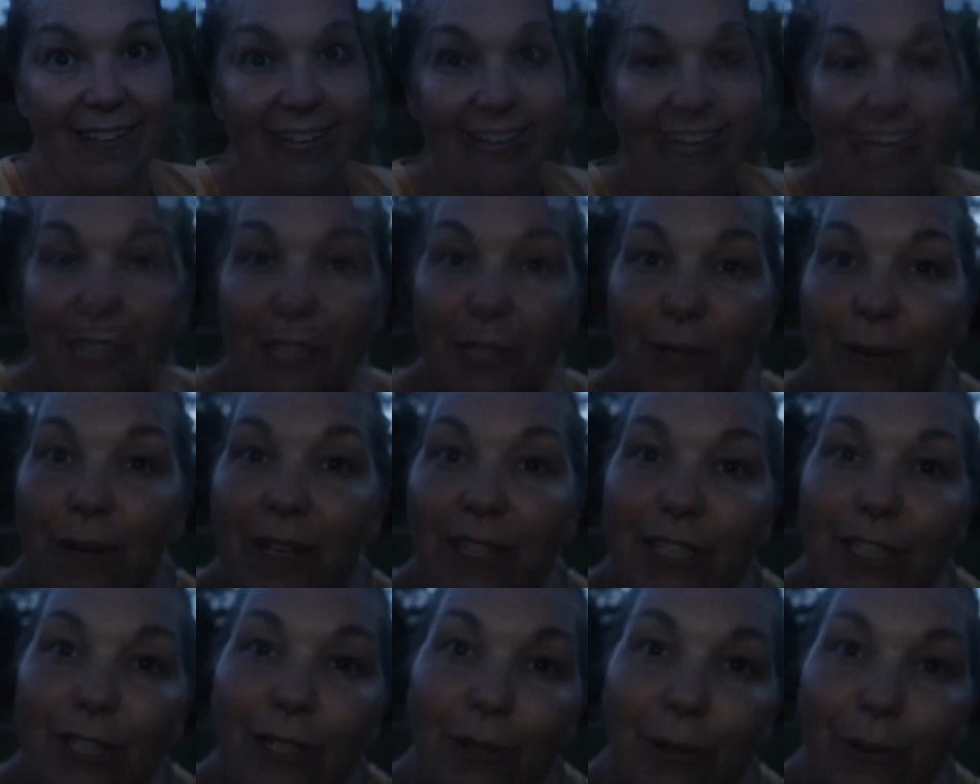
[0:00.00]
I just
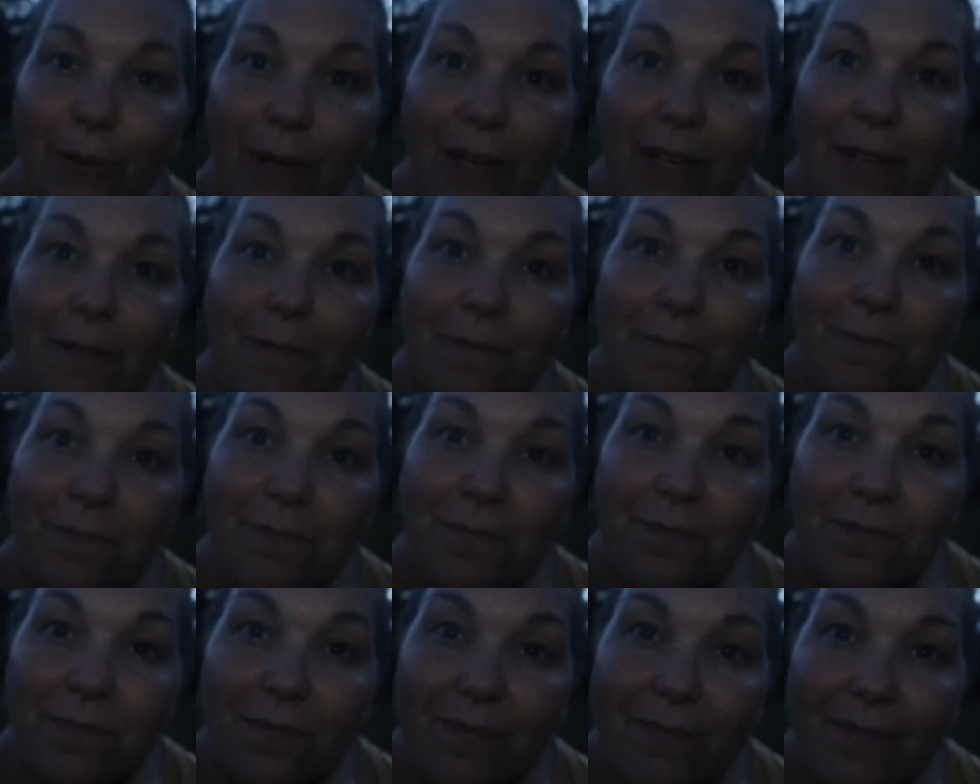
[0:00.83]
want to
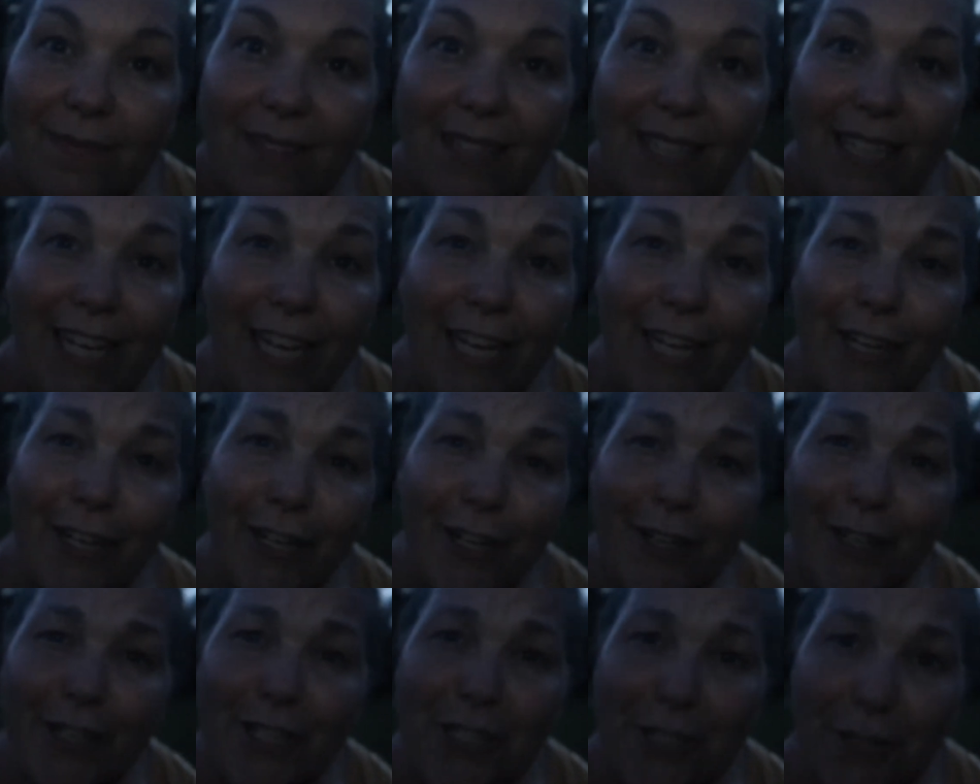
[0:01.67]

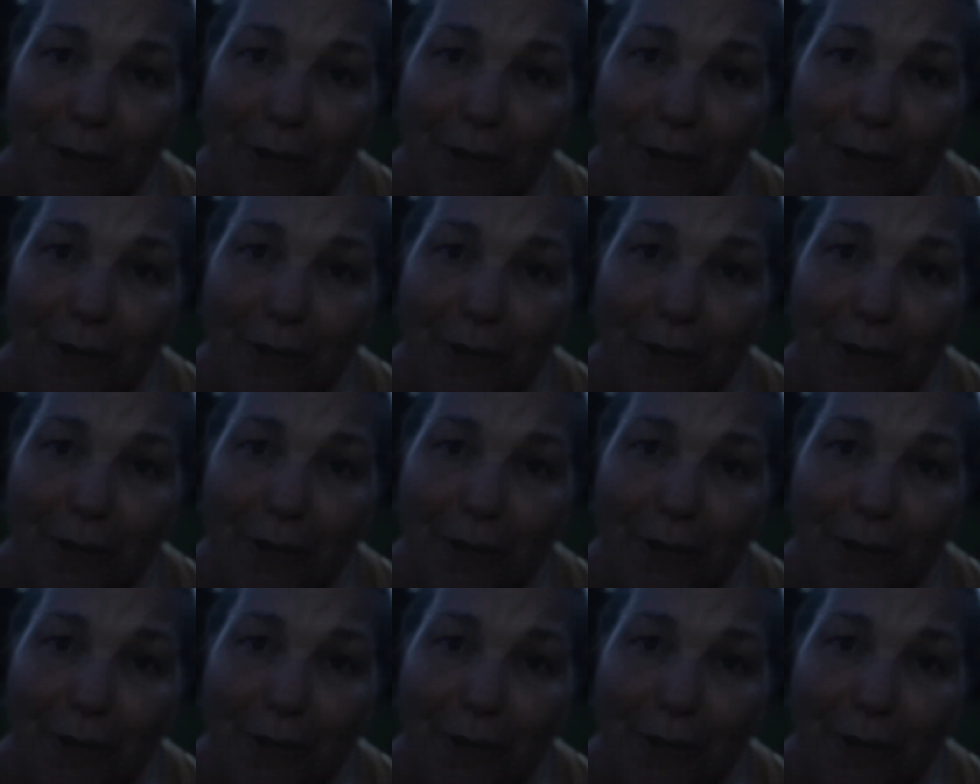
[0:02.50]
encourage you,